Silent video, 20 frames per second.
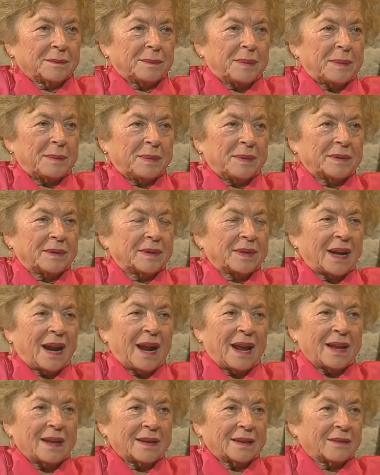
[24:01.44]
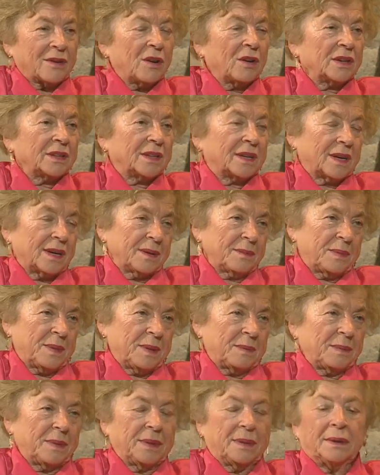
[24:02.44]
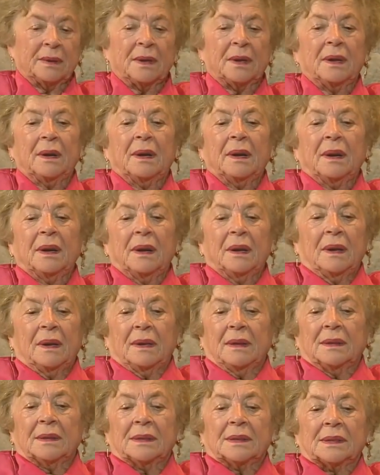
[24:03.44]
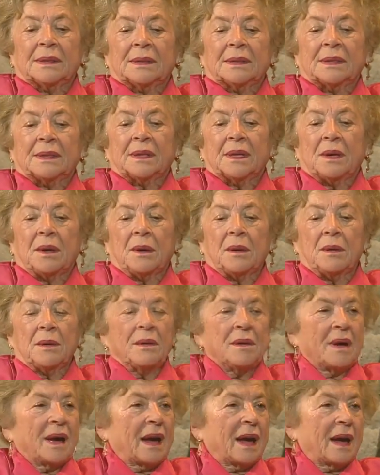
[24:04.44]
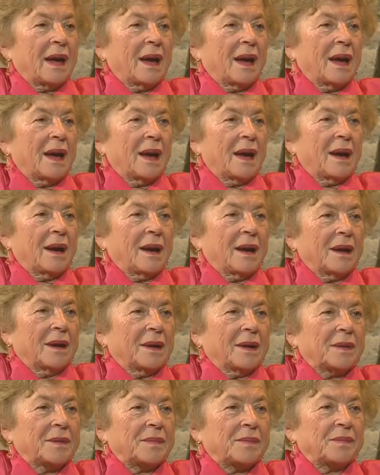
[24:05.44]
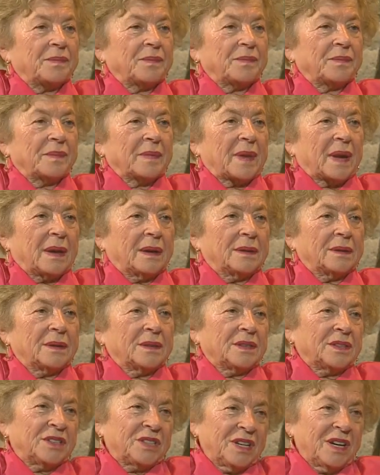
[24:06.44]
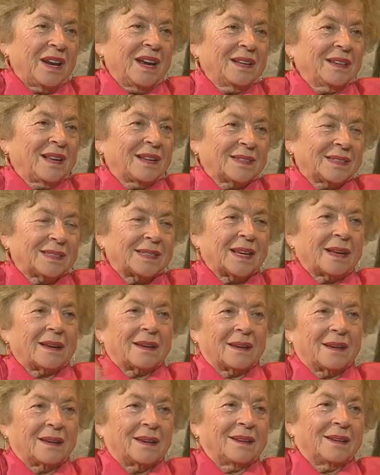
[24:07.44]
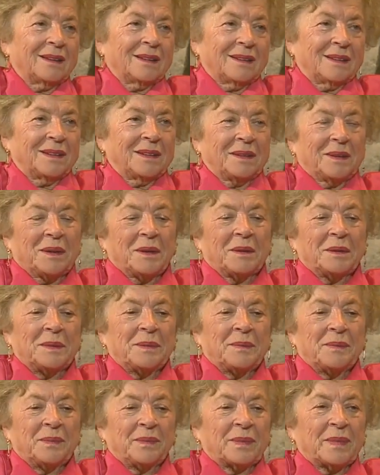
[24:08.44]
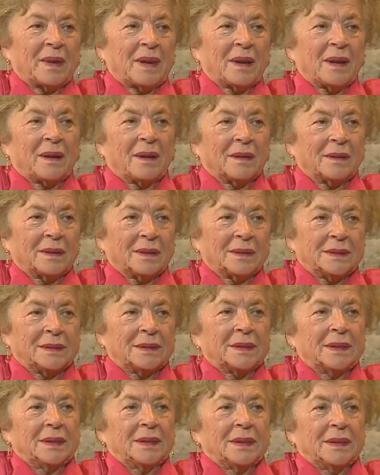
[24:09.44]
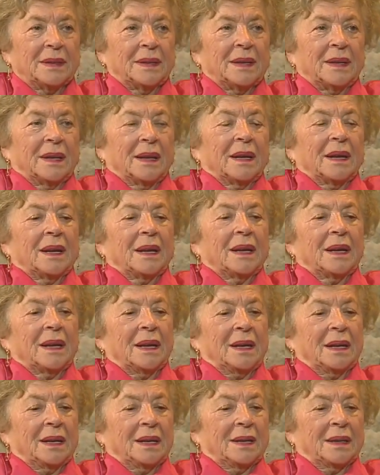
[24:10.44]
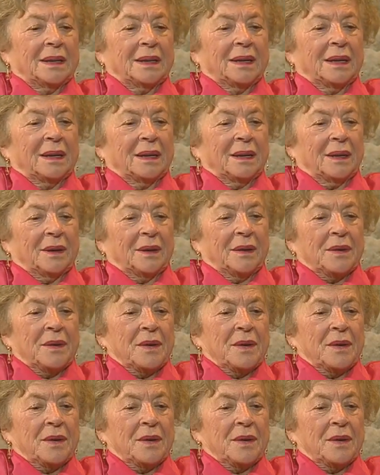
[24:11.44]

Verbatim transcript: people crying, elderly people. So... What did she hit you with? She hit a stick, you know. Uh, in... Uh,